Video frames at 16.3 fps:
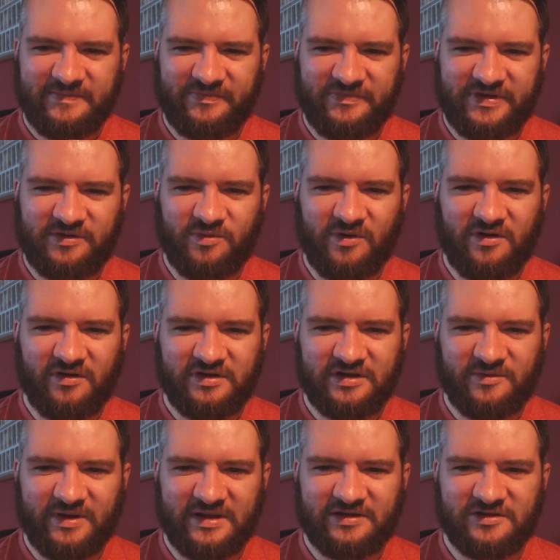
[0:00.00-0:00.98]
You are going
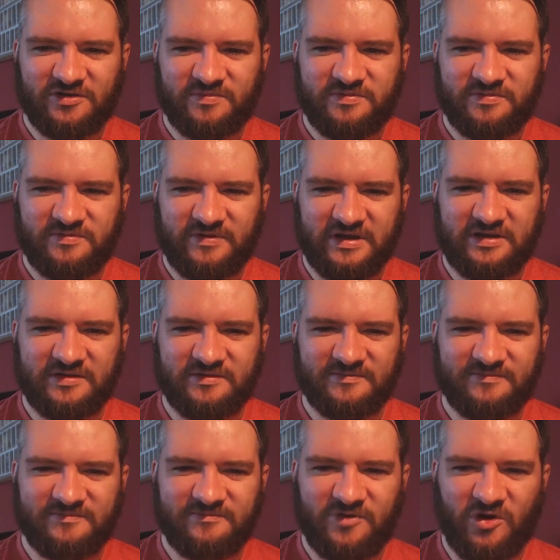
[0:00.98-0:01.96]
to end up like
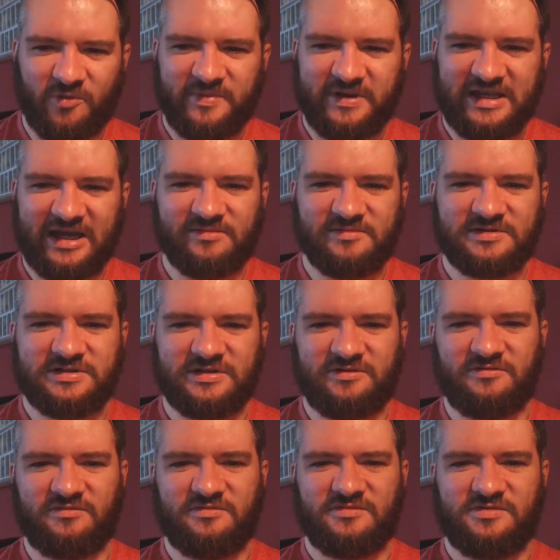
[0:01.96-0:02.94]
not being able
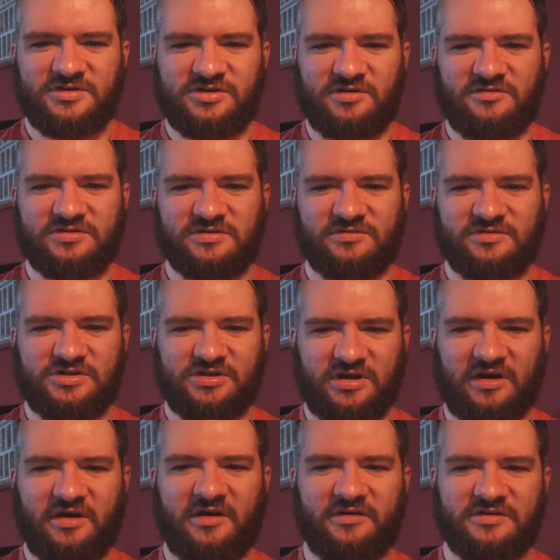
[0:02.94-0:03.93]
to shoot or
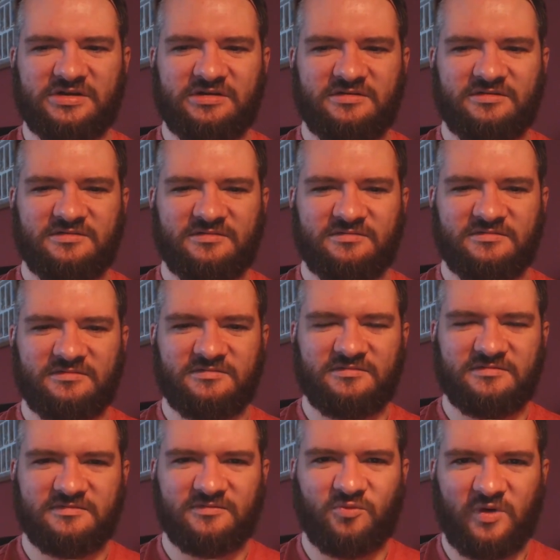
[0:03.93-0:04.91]
charge
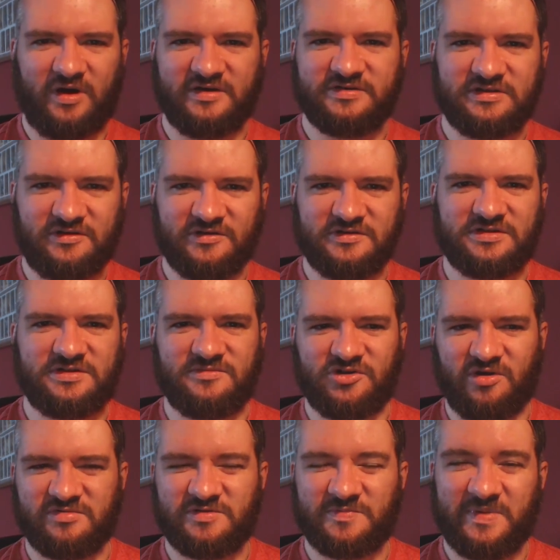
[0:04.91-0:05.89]
whilst the custom
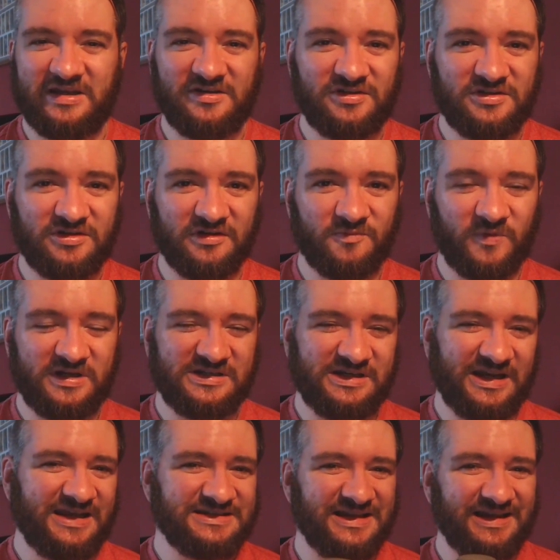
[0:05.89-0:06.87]
job's being done, which
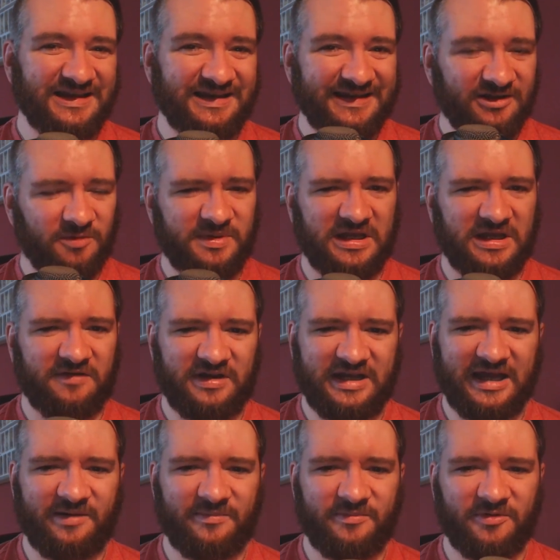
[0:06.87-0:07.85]
is a little bit of a
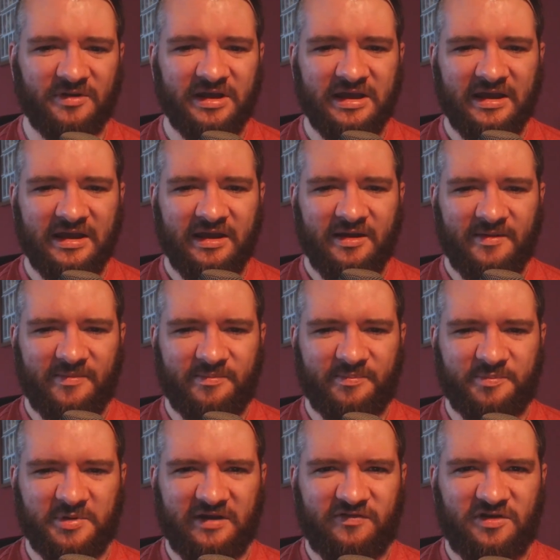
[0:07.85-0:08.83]
gamble.
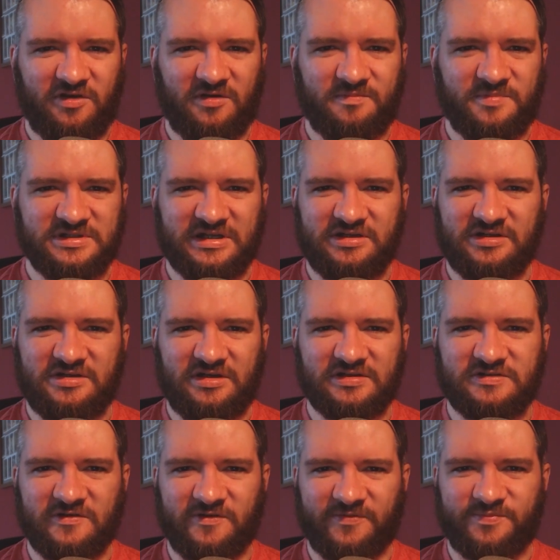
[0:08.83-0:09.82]
But if you position your
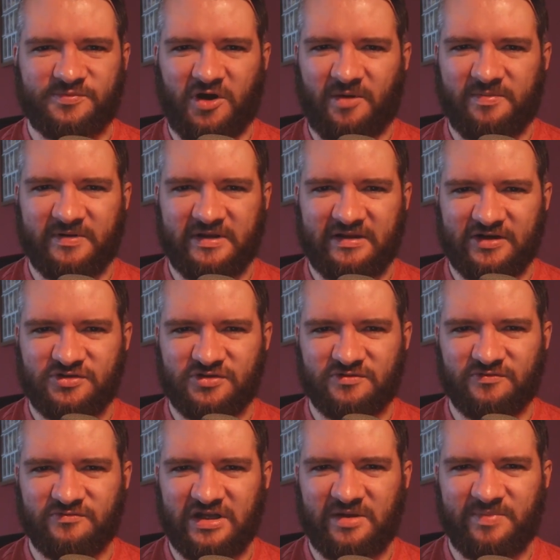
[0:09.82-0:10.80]
stuff properly, that
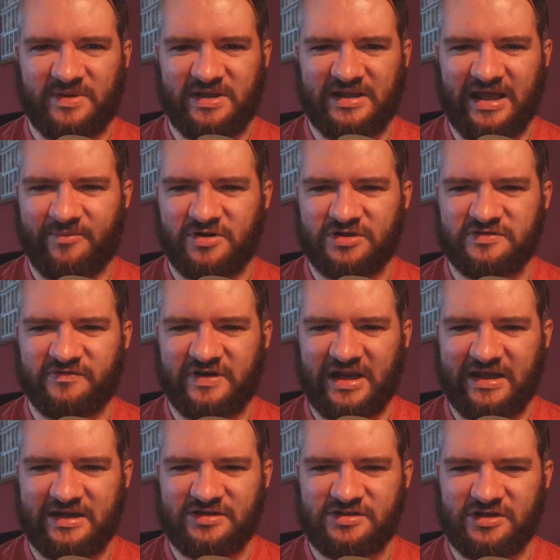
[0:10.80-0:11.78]
shouldn't really be that much of an
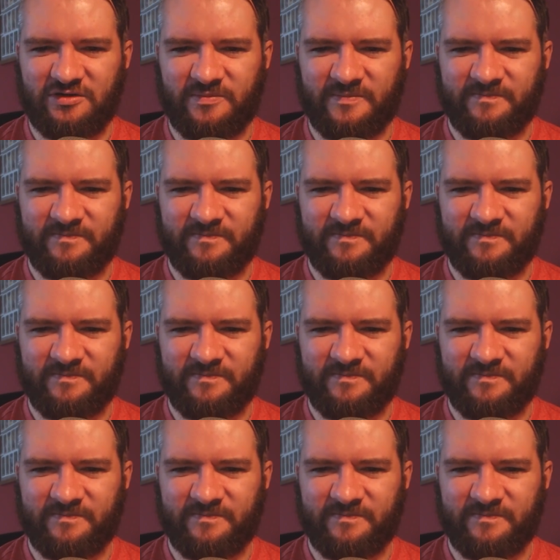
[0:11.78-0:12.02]
issue.